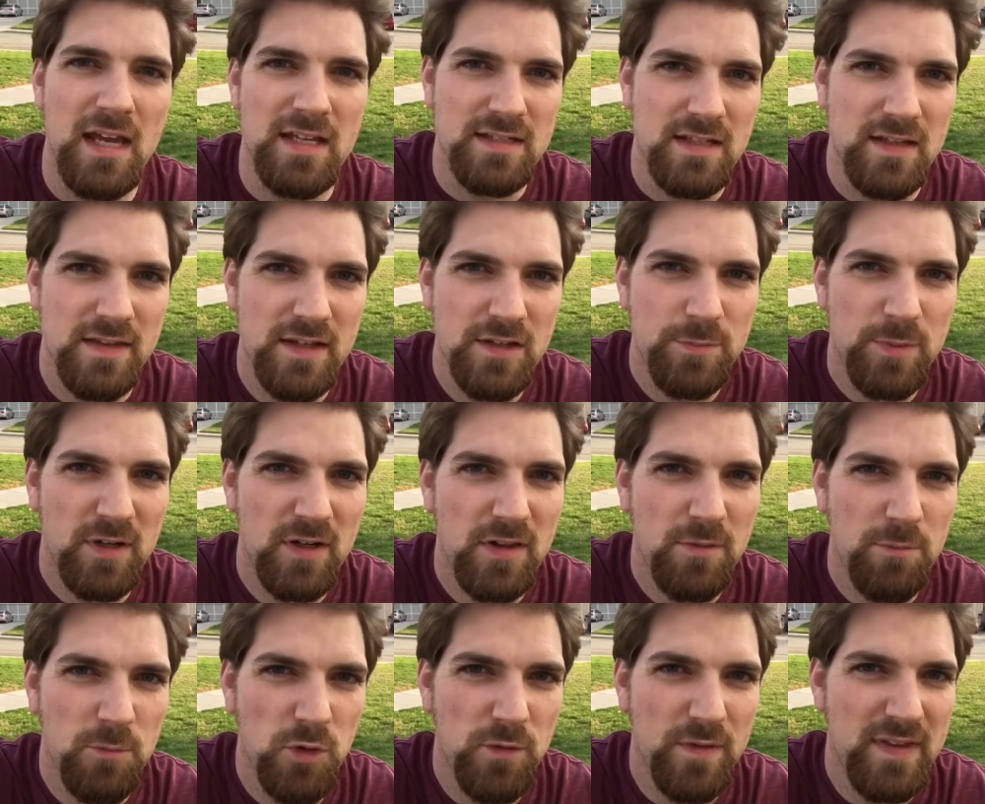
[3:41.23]
It's in this part of
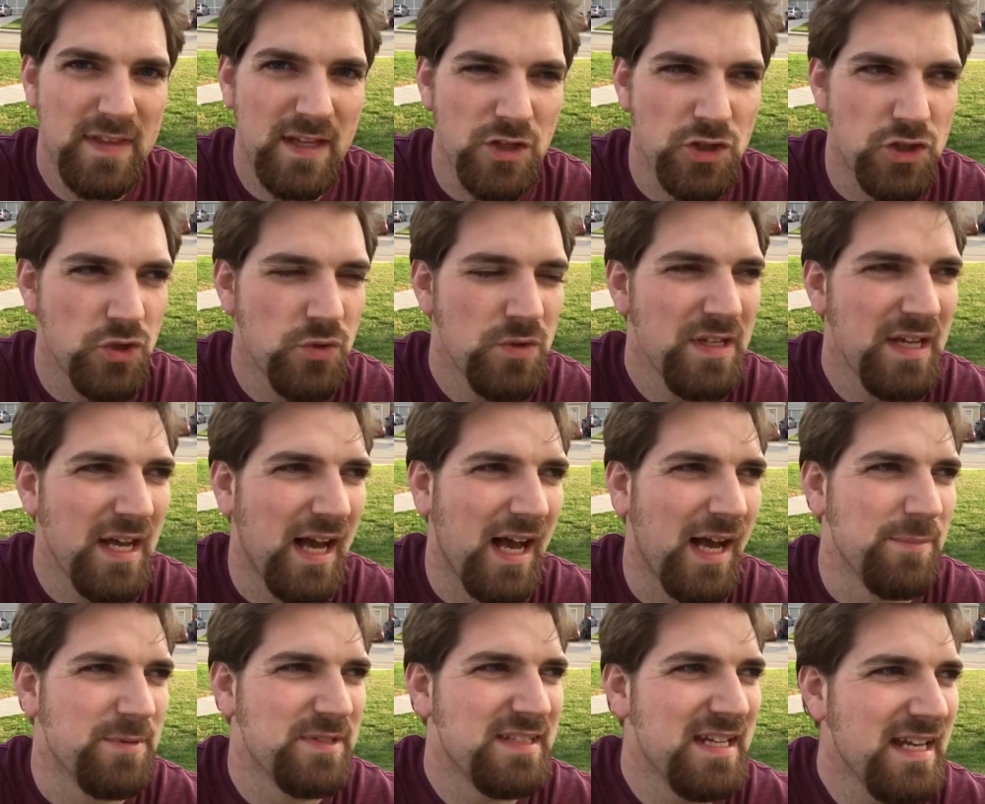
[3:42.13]
the movie that Judy
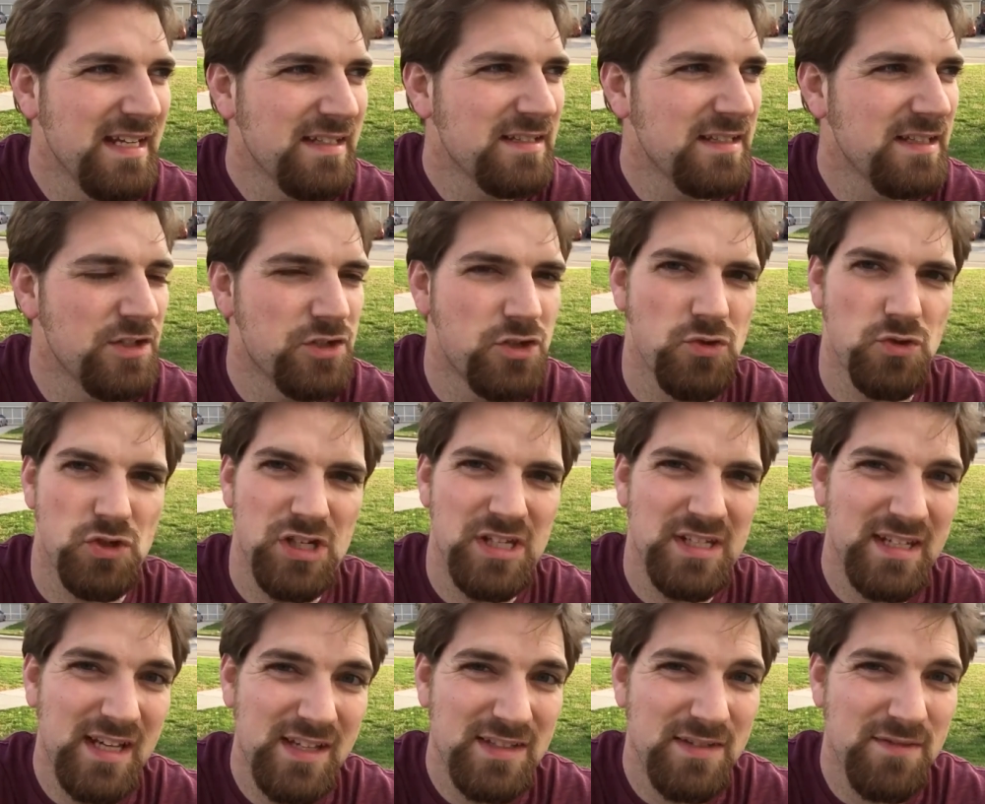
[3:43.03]
Hopps takes an issue she
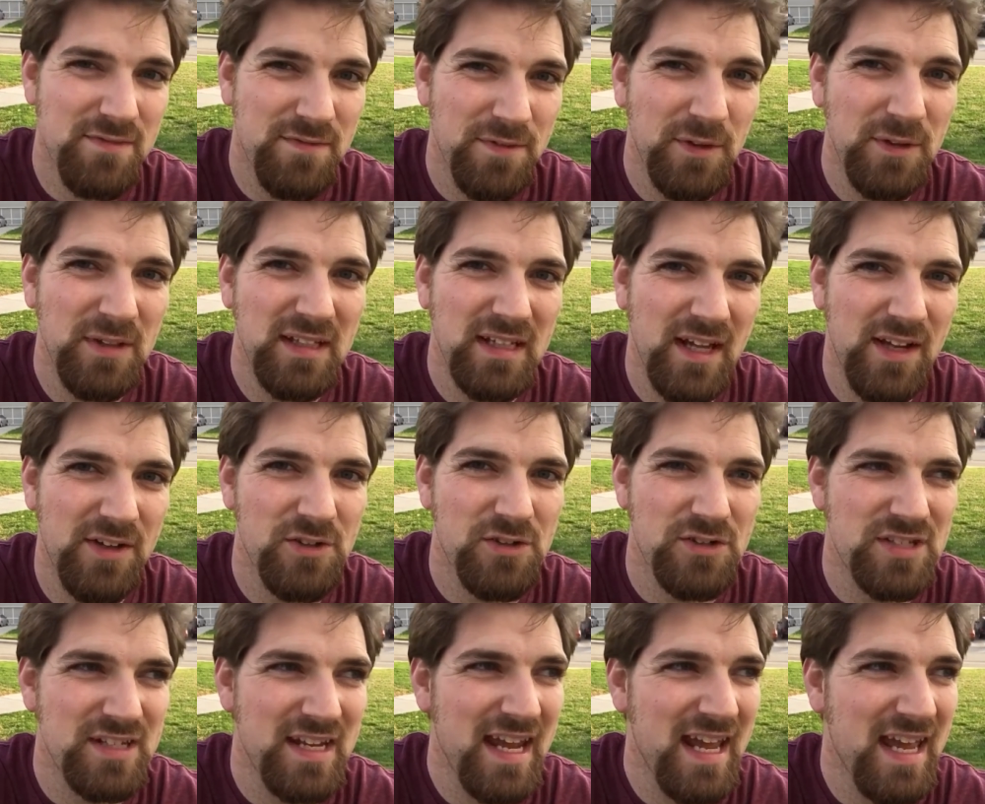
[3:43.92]
doesn't fully
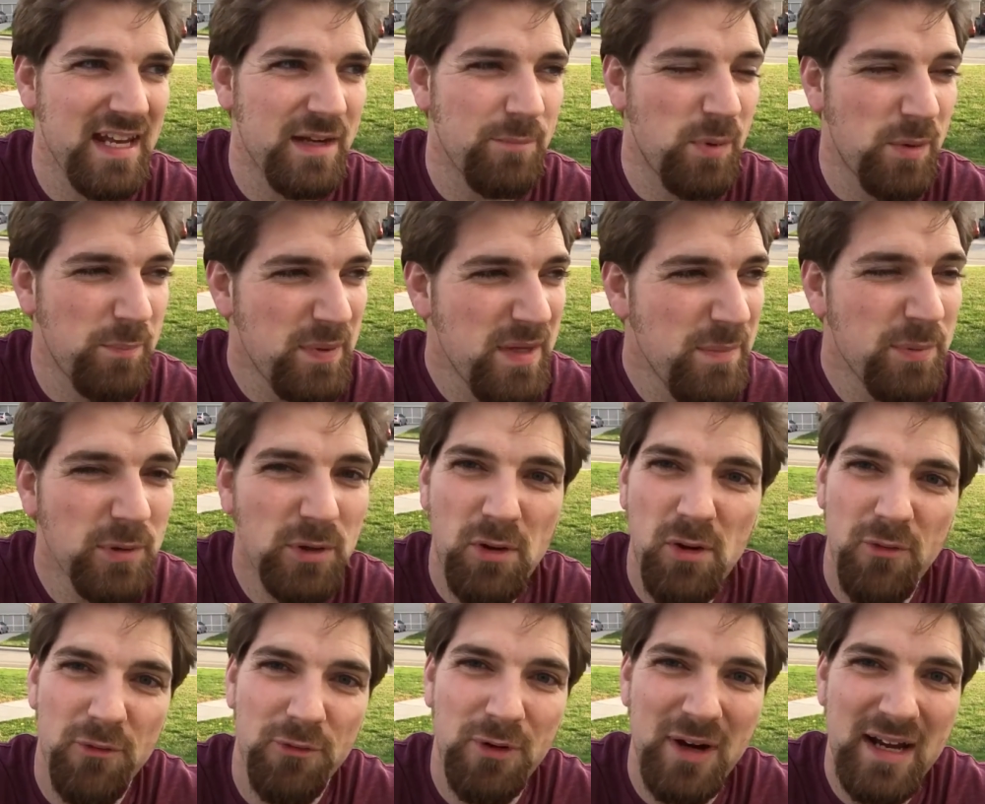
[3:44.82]
understand, but people
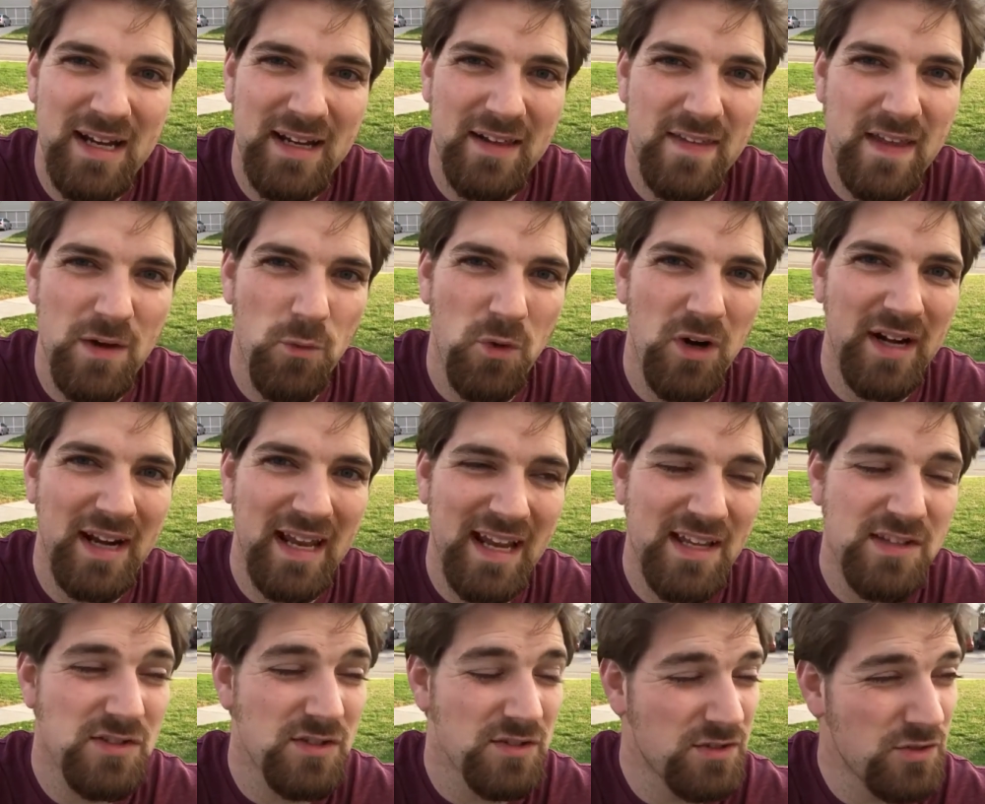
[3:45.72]
are afraid and they want
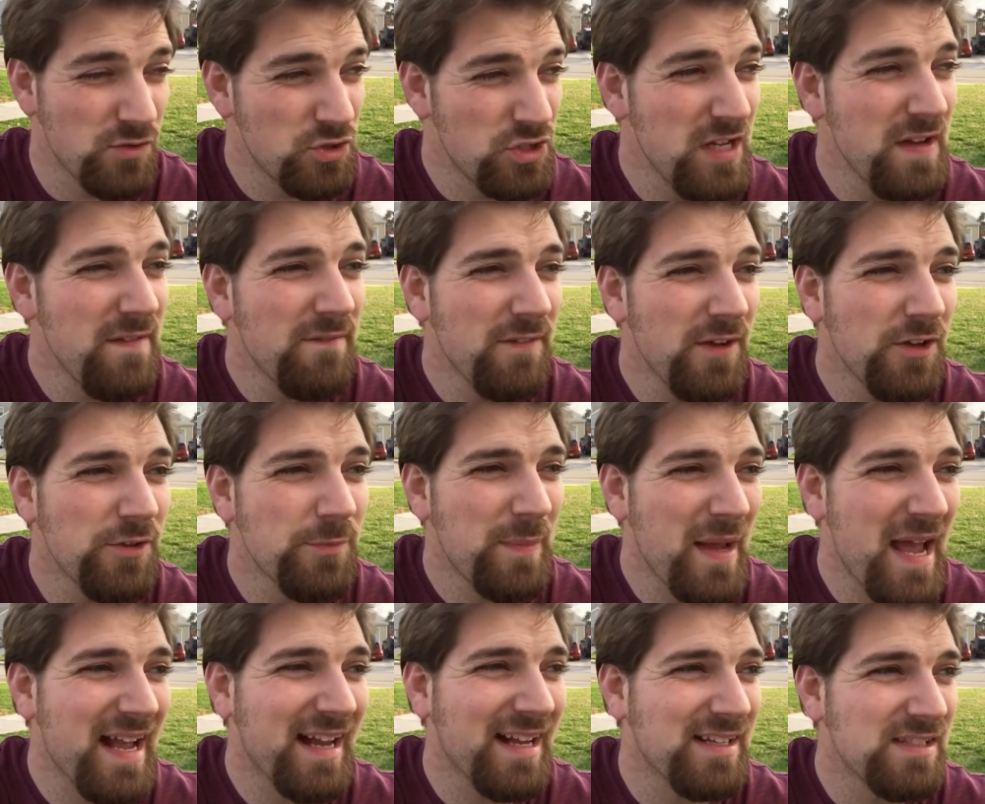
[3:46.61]
answers, so she falls
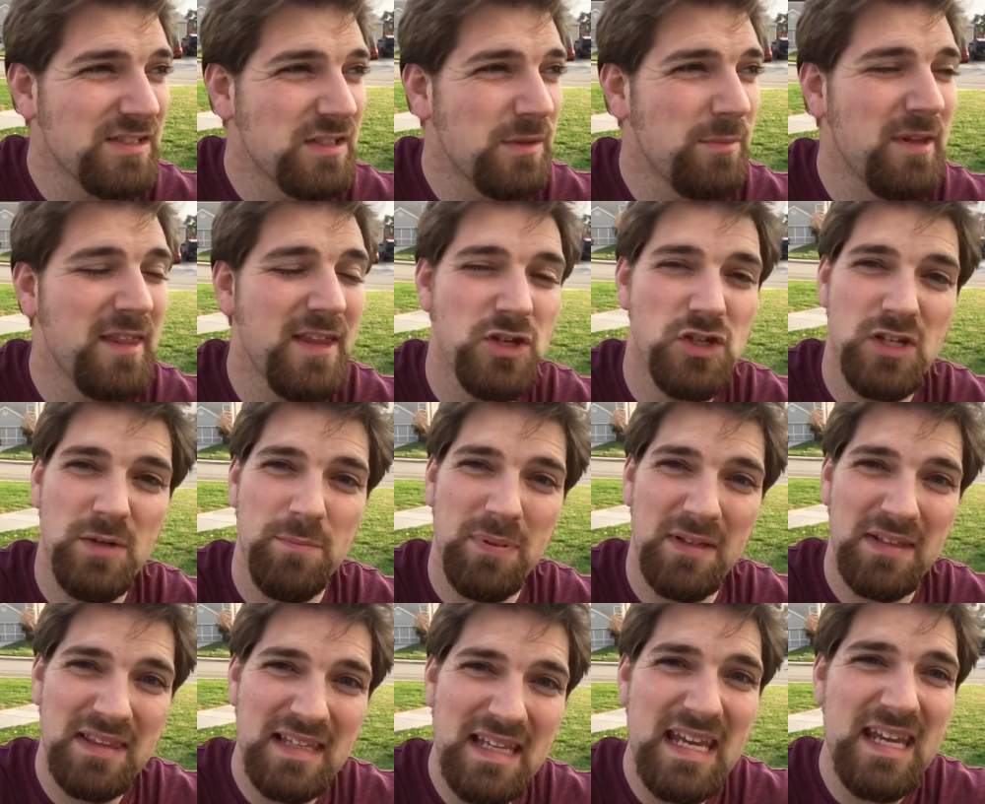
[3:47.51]
back on somebody that she
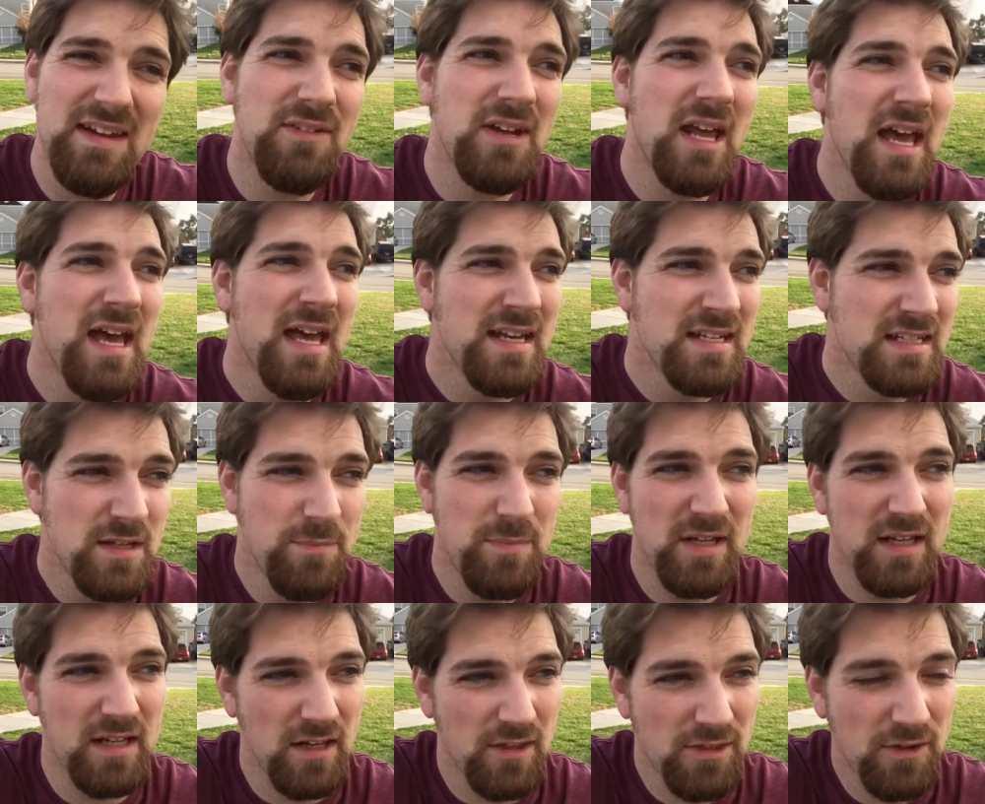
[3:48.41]
believed to
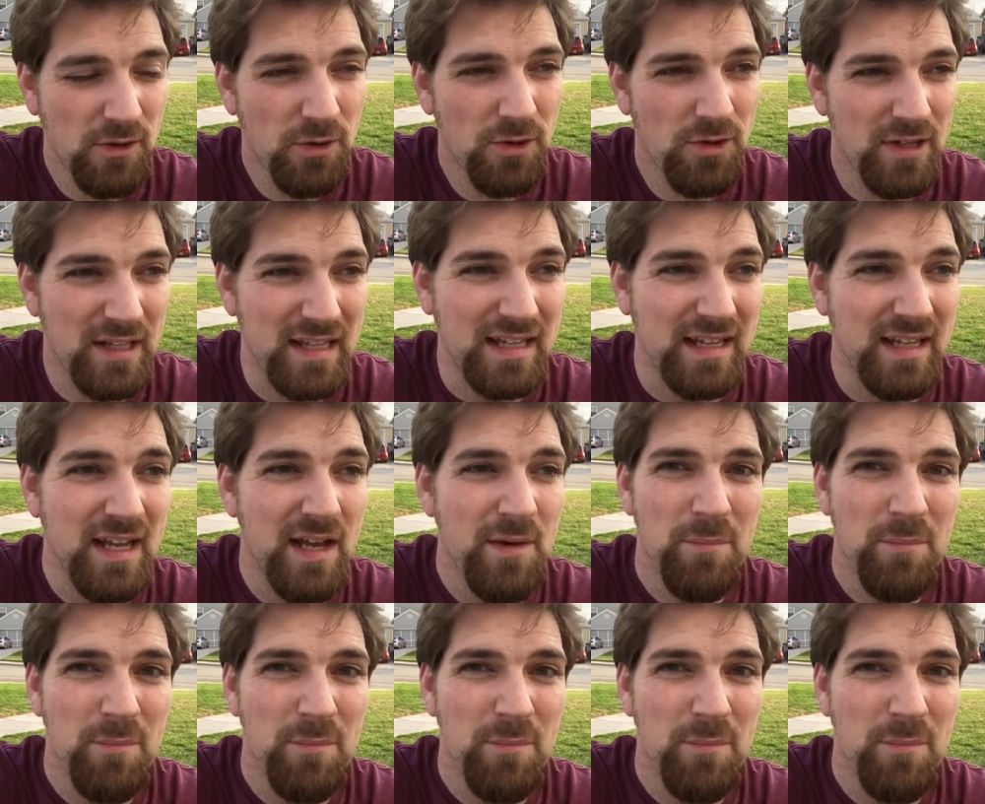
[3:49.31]
be an authority.